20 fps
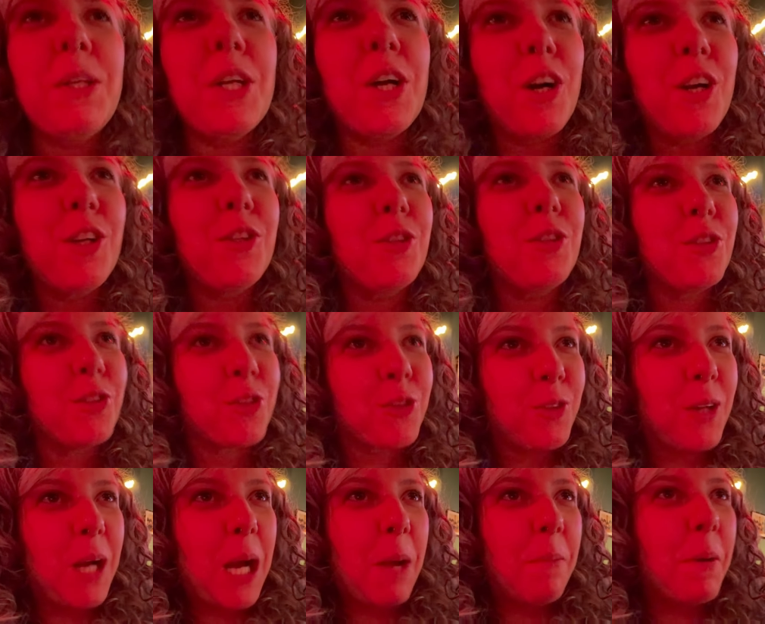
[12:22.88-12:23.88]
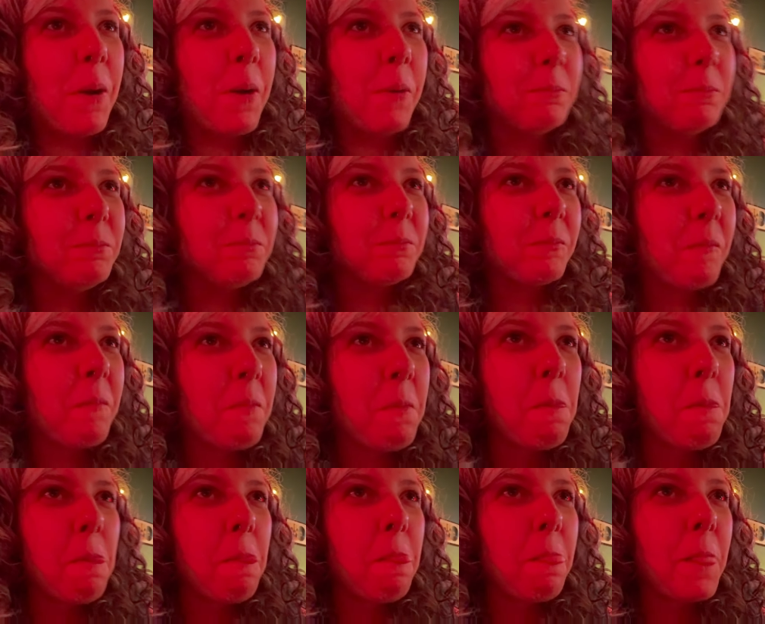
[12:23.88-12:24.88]
hard to describe.
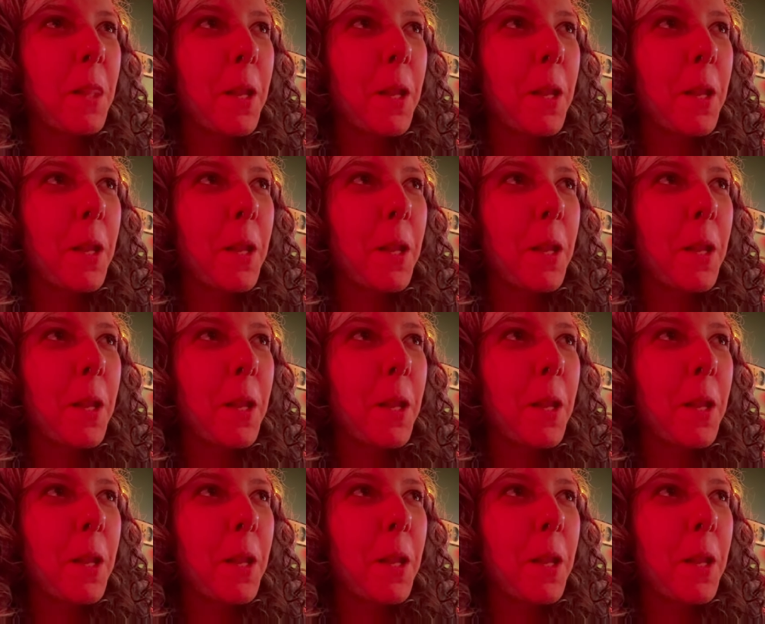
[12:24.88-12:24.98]
Substantive,